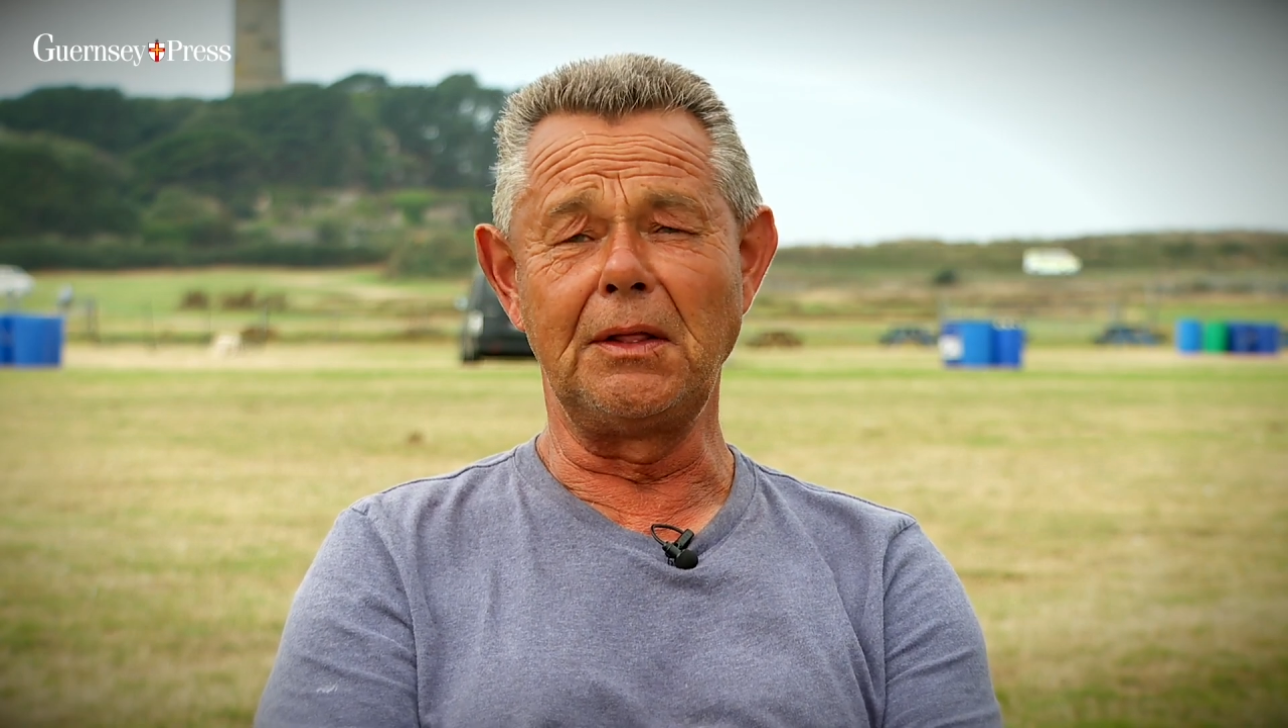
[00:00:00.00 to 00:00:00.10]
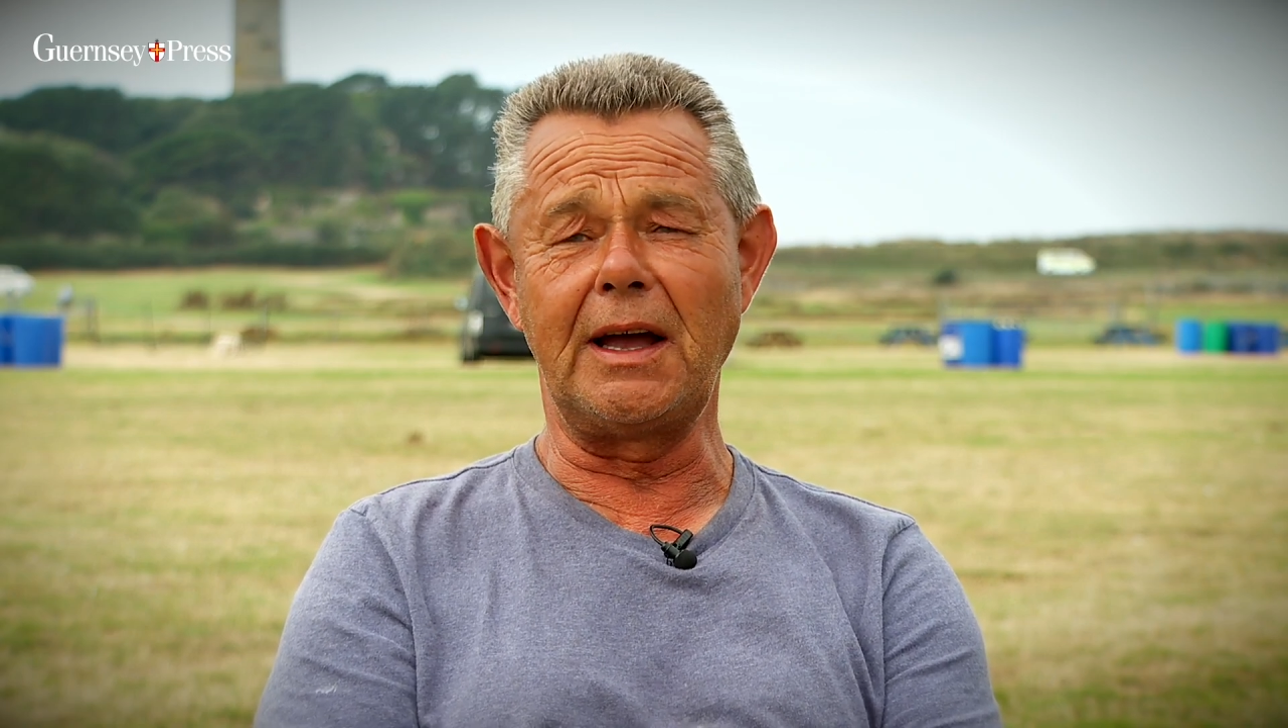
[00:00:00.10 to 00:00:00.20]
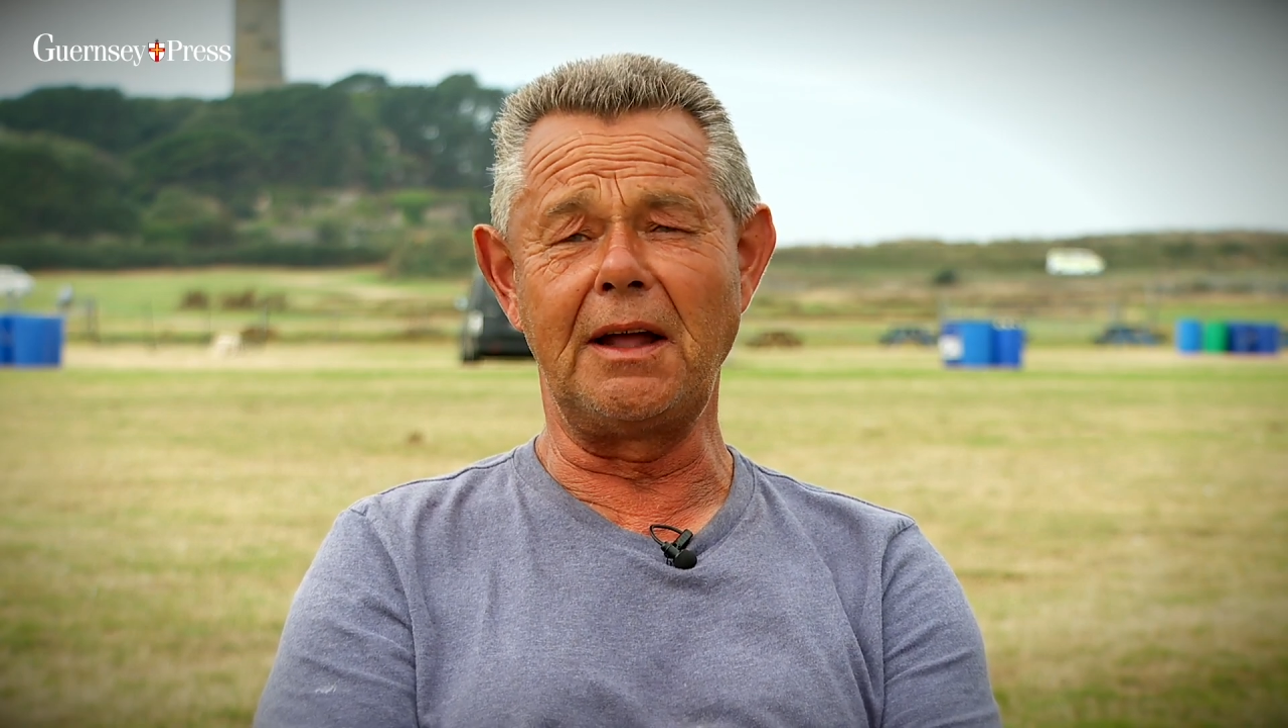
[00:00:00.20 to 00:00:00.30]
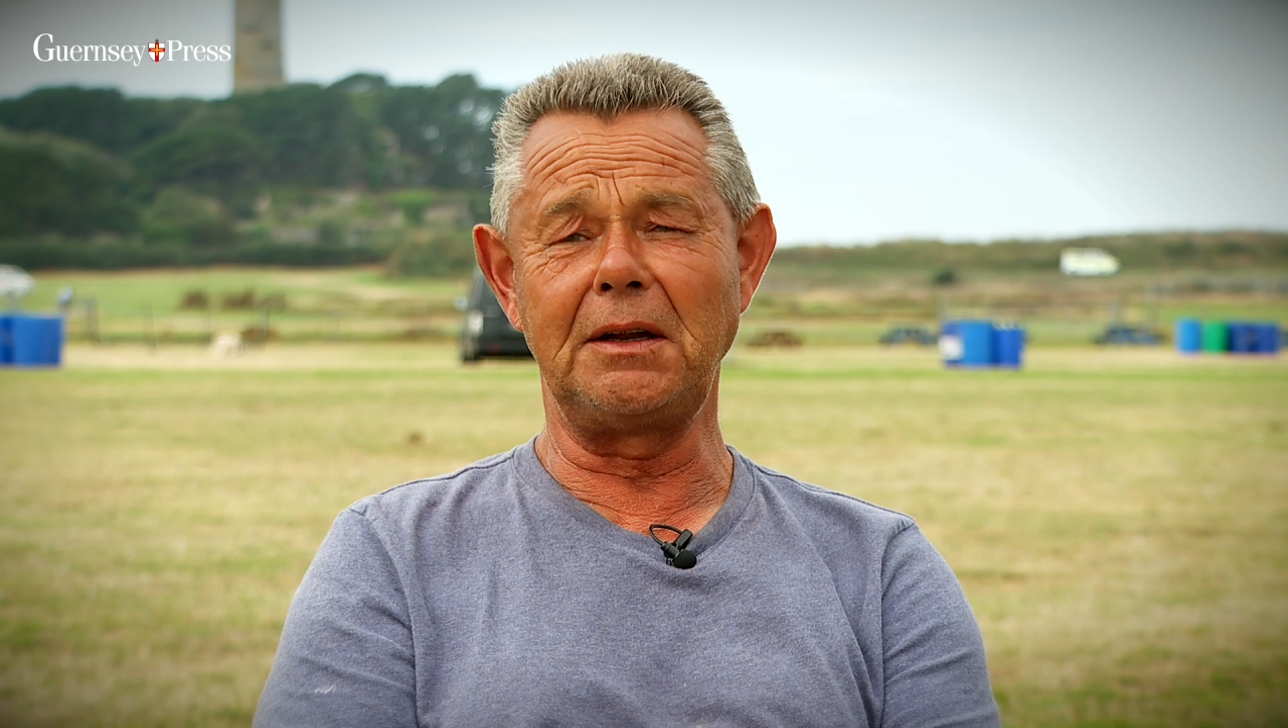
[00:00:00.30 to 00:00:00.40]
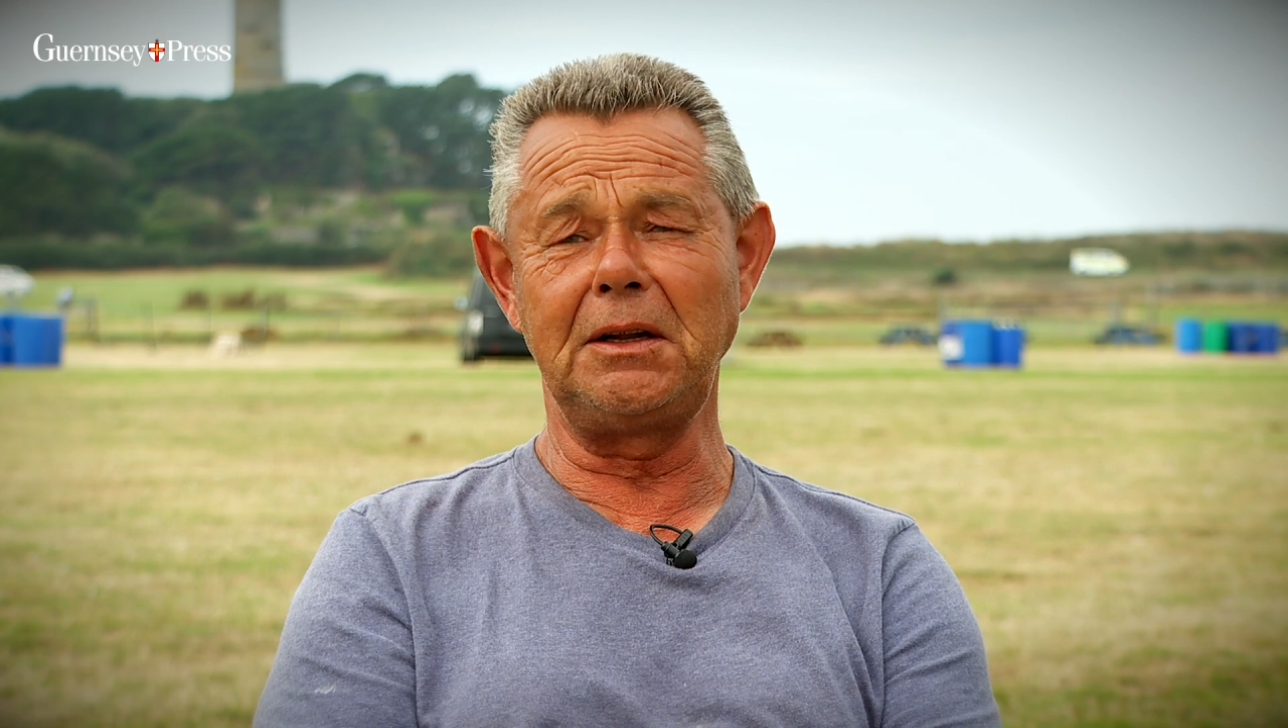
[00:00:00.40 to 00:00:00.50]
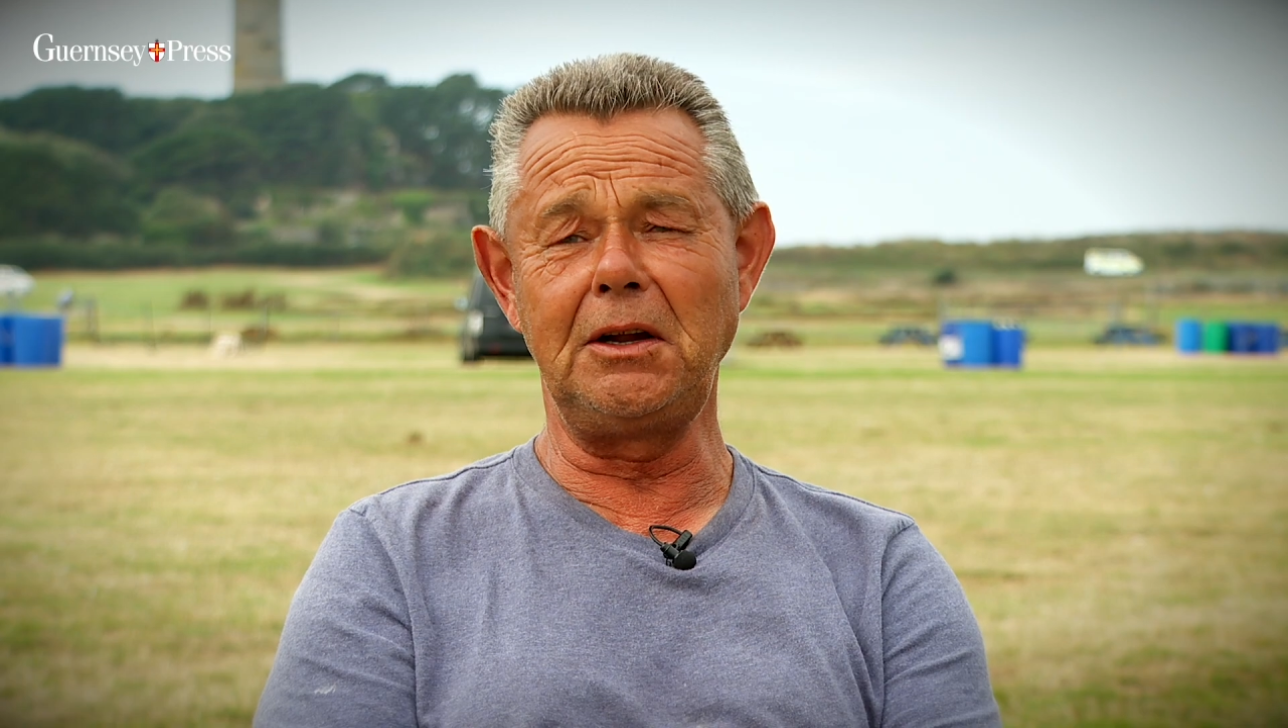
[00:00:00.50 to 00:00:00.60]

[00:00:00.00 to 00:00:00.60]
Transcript: that,